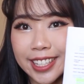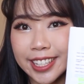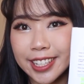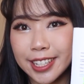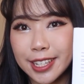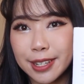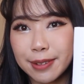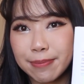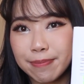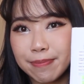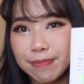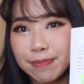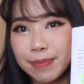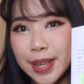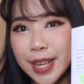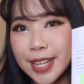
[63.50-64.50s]
little
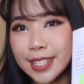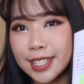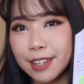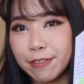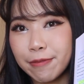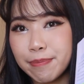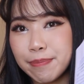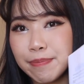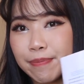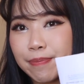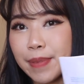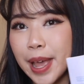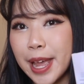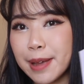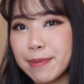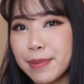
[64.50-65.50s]
piece of
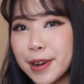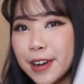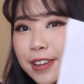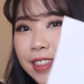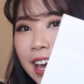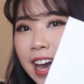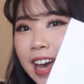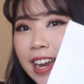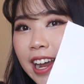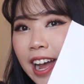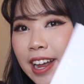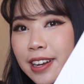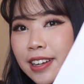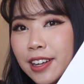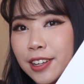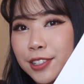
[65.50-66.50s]
paper that
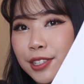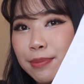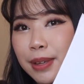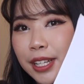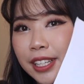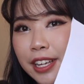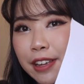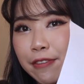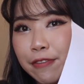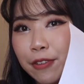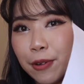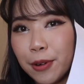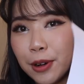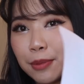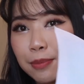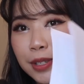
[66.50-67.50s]
I ultimately
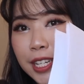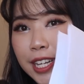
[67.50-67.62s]
formed